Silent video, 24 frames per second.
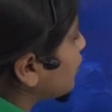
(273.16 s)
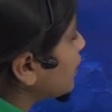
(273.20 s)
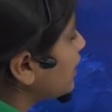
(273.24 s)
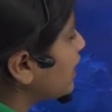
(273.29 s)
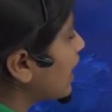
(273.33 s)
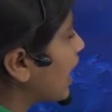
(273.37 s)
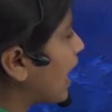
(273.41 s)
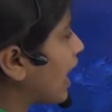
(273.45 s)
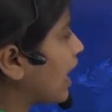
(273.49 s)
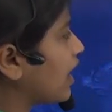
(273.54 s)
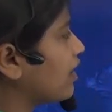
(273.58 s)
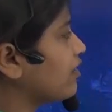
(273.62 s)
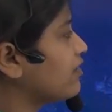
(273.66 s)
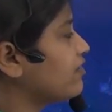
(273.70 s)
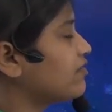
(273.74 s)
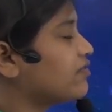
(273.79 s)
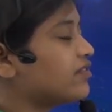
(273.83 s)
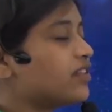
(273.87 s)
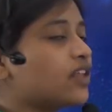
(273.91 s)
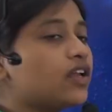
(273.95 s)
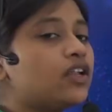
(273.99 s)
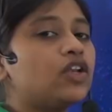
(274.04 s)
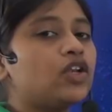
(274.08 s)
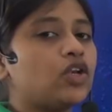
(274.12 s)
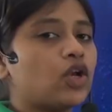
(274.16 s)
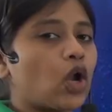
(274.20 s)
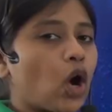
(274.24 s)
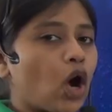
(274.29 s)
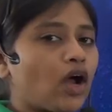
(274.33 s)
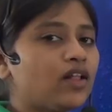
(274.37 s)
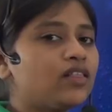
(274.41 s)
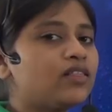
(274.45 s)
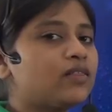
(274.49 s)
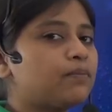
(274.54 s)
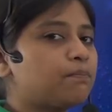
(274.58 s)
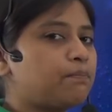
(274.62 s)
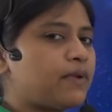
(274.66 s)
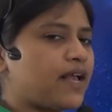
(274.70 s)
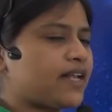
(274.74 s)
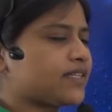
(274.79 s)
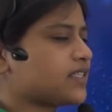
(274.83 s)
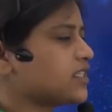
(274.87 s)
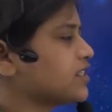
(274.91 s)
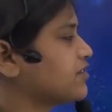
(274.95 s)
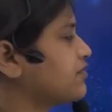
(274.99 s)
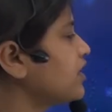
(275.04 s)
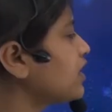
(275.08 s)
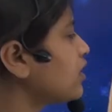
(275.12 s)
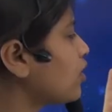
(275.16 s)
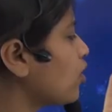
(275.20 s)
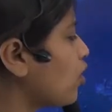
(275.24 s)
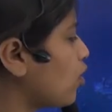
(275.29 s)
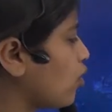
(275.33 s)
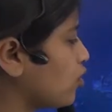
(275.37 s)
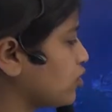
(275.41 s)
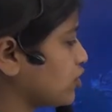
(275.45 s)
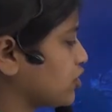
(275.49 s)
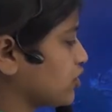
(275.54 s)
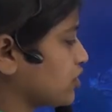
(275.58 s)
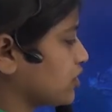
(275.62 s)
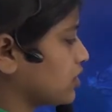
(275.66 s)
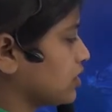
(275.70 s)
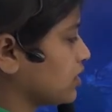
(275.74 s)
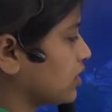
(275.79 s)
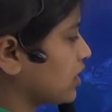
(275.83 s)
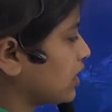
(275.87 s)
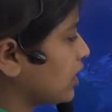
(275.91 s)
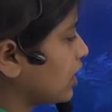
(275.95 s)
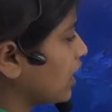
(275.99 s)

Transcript: we have the North Pacific Ocean.